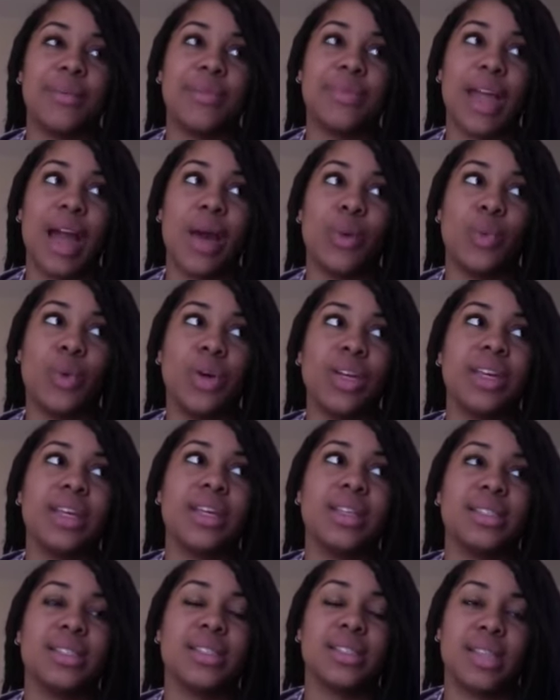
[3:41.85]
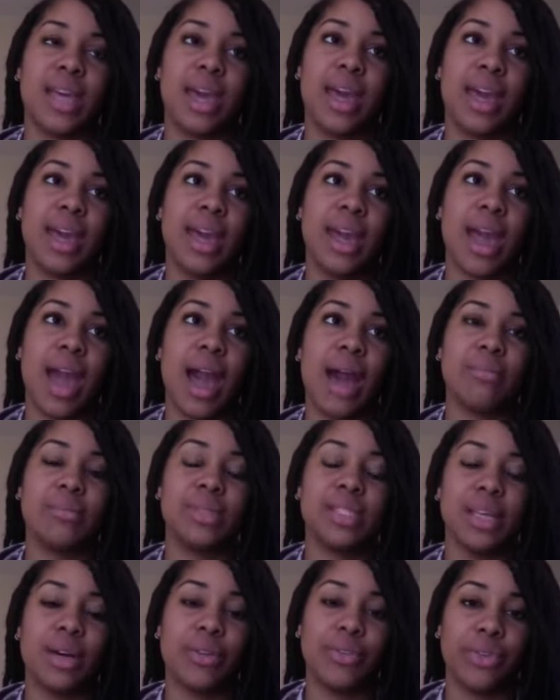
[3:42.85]
I wouldn't say I'm
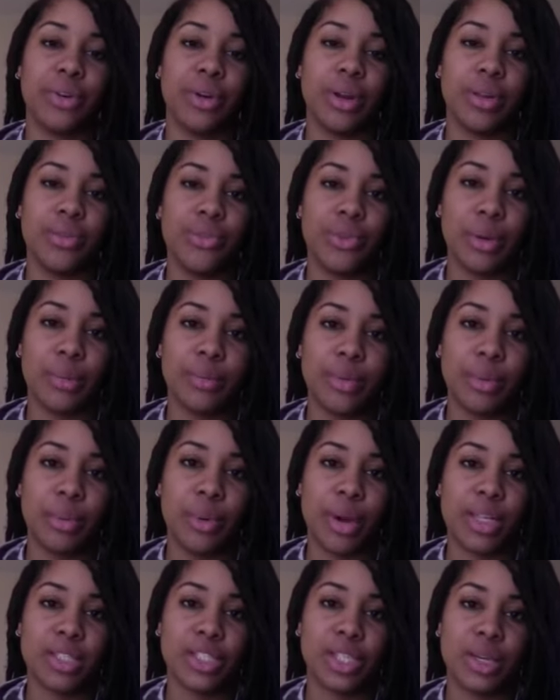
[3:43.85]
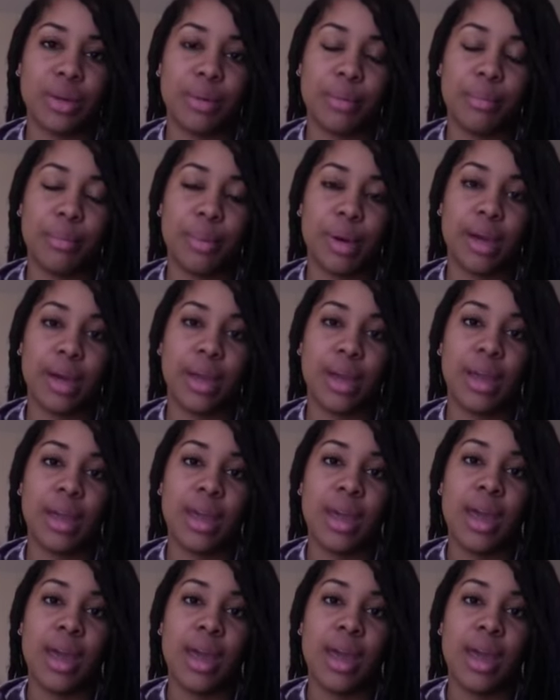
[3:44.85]
suffering from depression, but